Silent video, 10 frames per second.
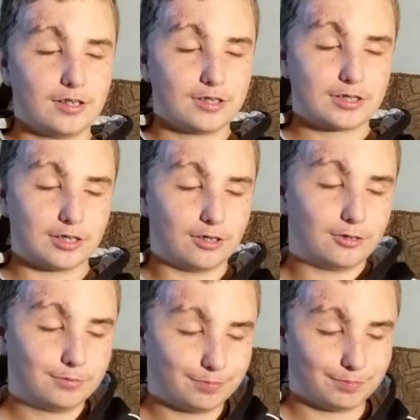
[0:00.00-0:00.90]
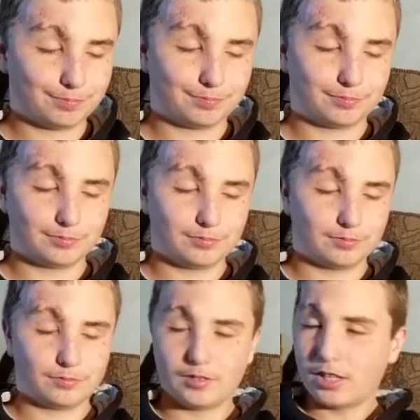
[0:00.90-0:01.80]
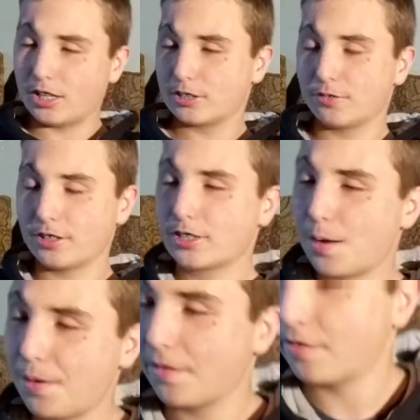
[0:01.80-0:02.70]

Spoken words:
So, that's the first time we've